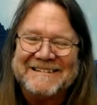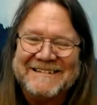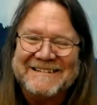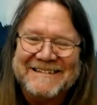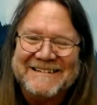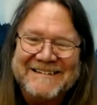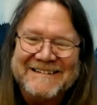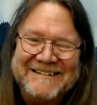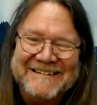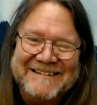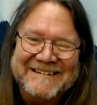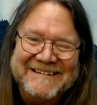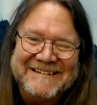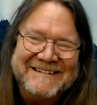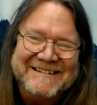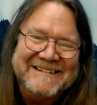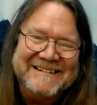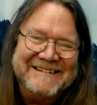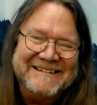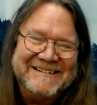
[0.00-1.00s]

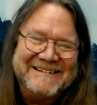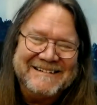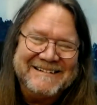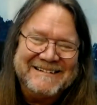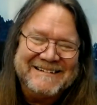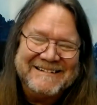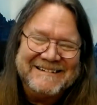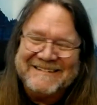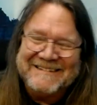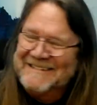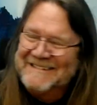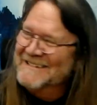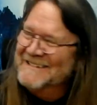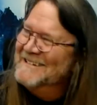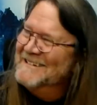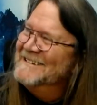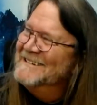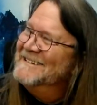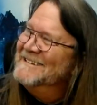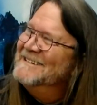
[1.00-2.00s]

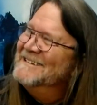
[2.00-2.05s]
(silence)